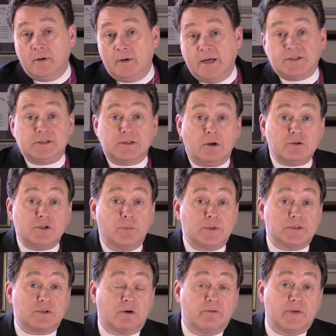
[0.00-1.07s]
And she's also been
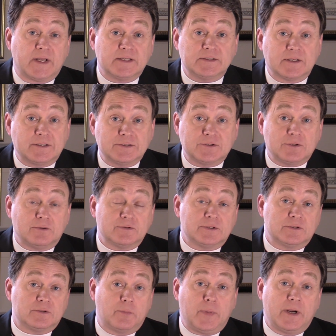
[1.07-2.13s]
serving as a
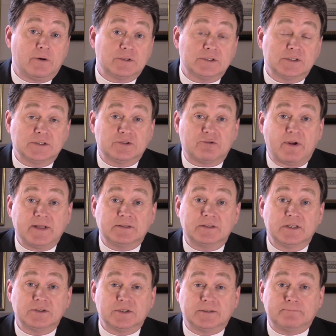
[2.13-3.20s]
consultant to parishes in
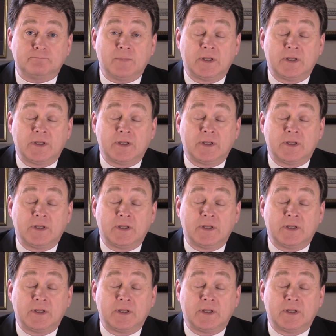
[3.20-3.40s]
transition.